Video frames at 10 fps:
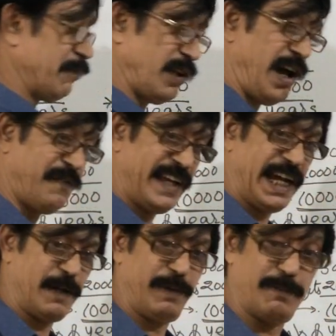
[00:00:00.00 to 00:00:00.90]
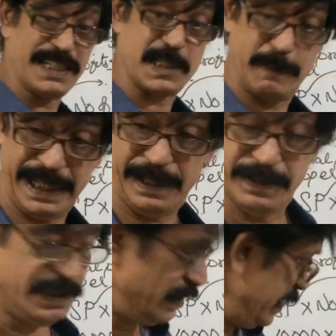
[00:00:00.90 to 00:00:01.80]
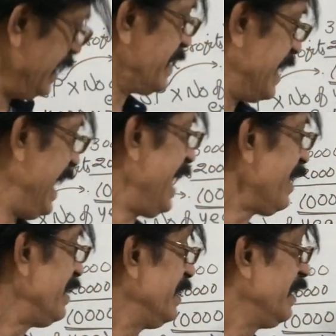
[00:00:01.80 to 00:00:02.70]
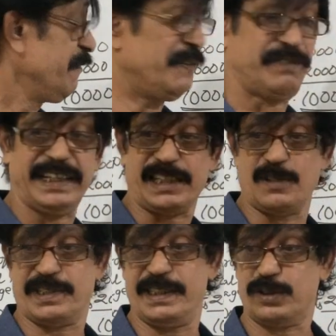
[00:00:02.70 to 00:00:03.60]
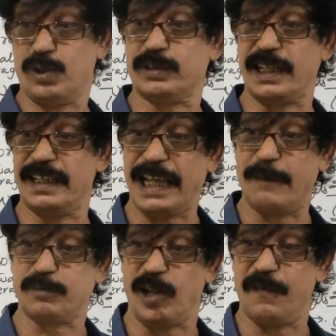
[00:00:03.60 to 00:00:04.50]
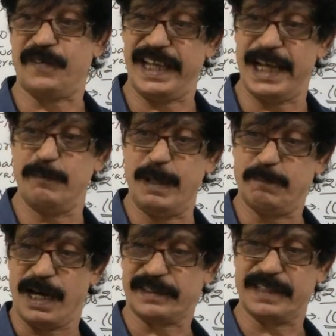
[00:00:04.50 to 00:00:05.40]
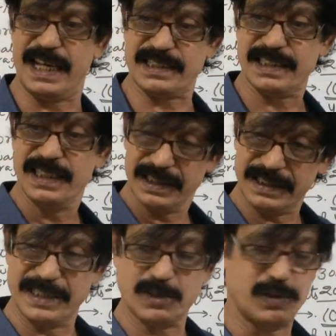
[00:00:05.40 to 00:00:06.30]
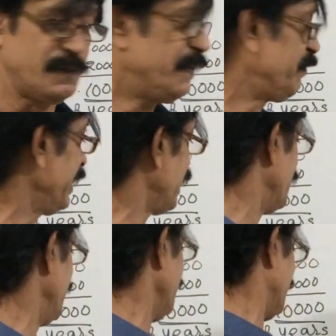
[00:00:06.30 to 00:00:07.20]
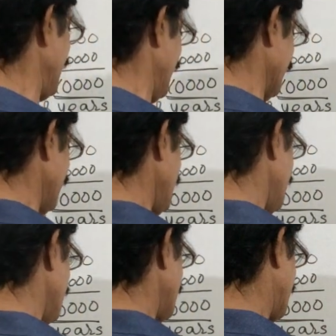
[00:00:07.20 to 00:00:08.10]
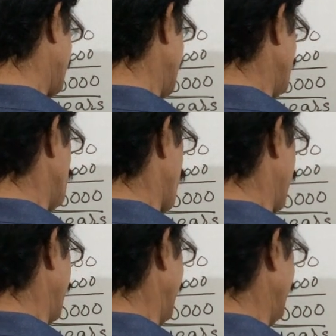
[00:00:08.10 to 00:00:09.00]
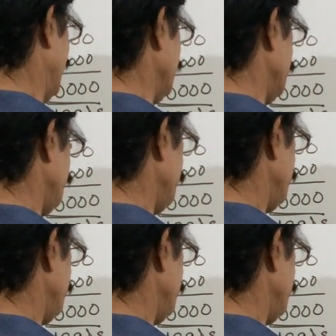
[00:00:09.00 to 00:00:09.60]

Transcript: capital of A and B must be, is there 50,000. Total capital of A and B partners, that is equal to 50,000 is there. C joined